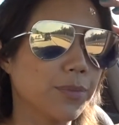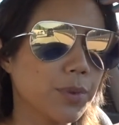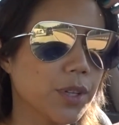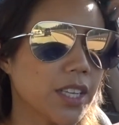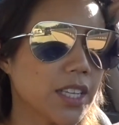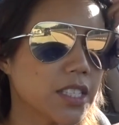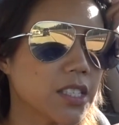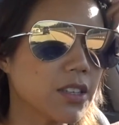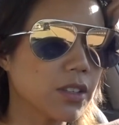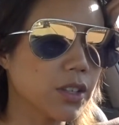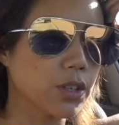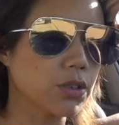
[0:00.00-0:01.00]
really
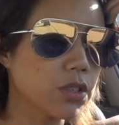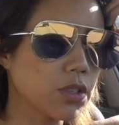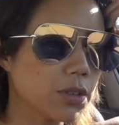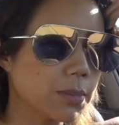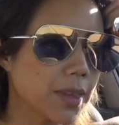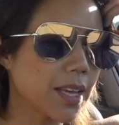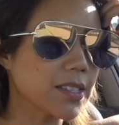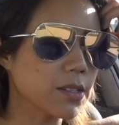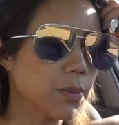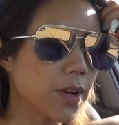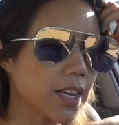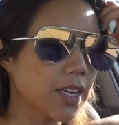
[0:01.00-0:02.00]
until YouTube, that's
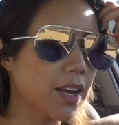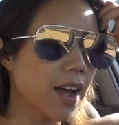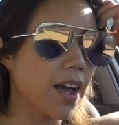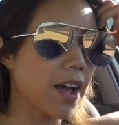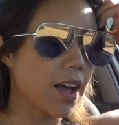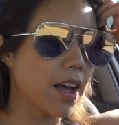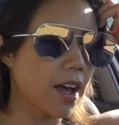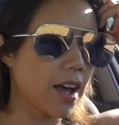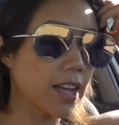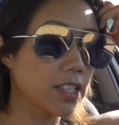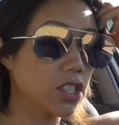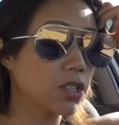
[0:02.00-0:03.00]
when
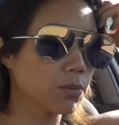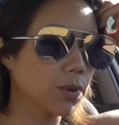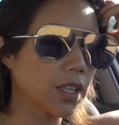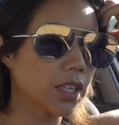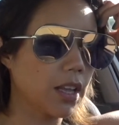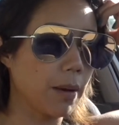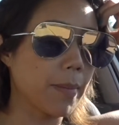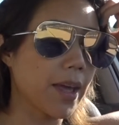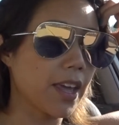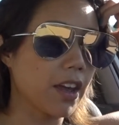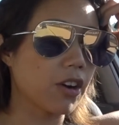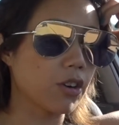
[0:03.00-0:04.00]
I just really let my
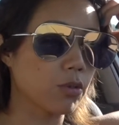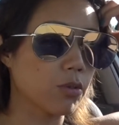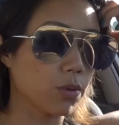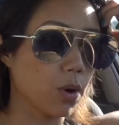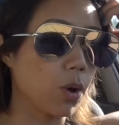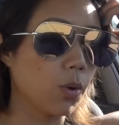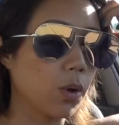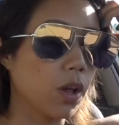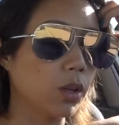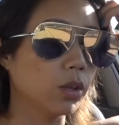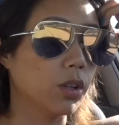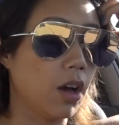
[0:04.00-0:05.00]
hair grow
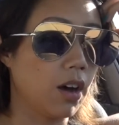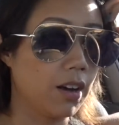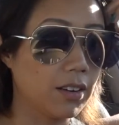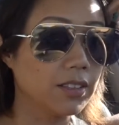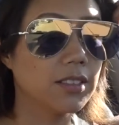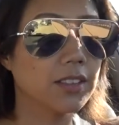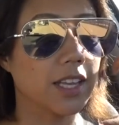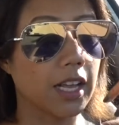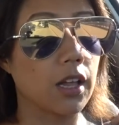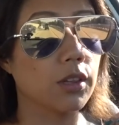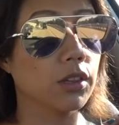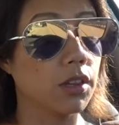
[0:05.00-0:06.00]
long, like
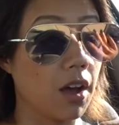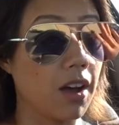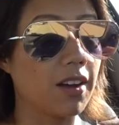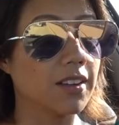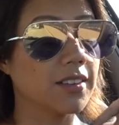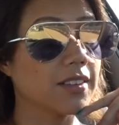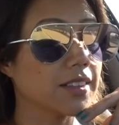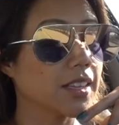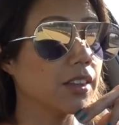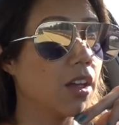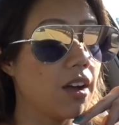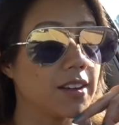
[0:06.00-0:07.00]
long, the
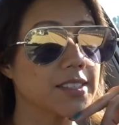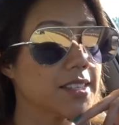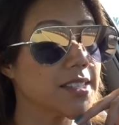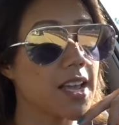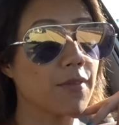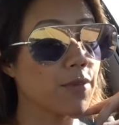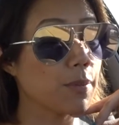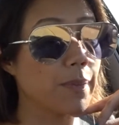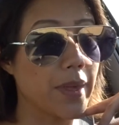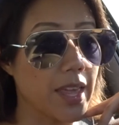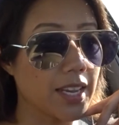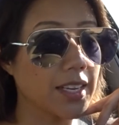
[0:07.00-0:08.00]
longest it's ever
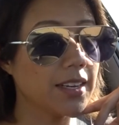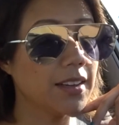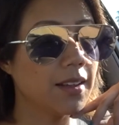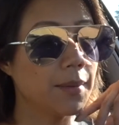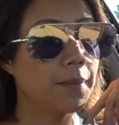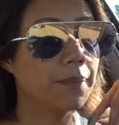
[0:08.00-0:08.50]
been.